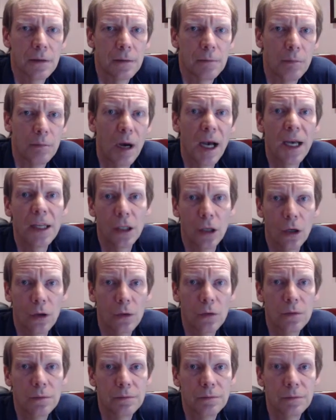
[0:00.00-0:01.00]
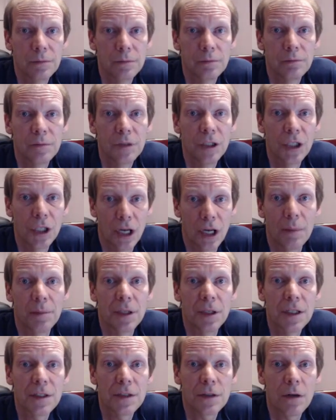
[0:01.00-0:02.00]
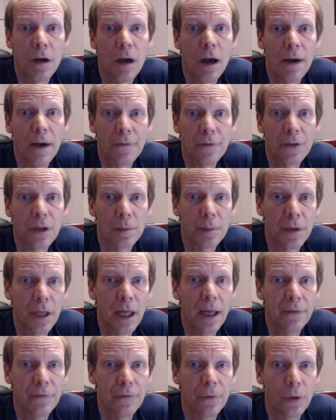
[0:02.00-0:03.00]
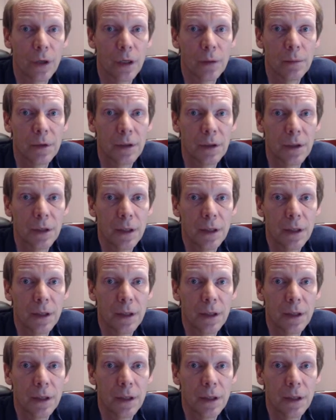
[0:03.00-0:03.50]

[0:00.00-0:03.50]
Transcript: Milo Yiannopoulos off their platform.